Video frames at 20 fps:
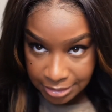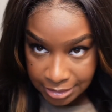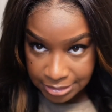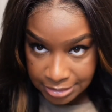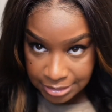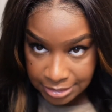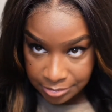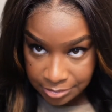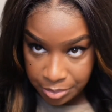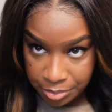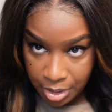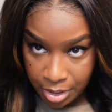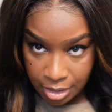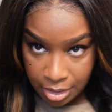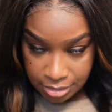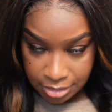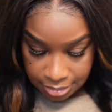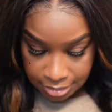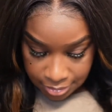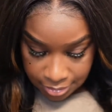Deep
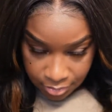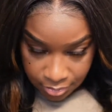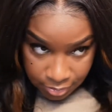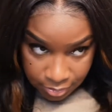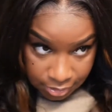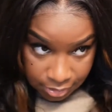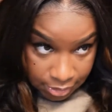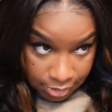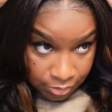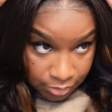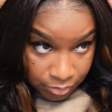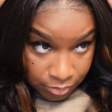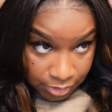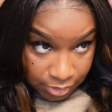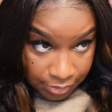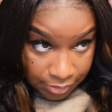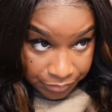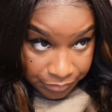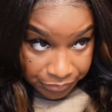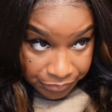parting on the
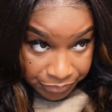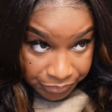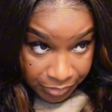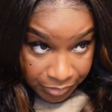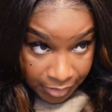unit.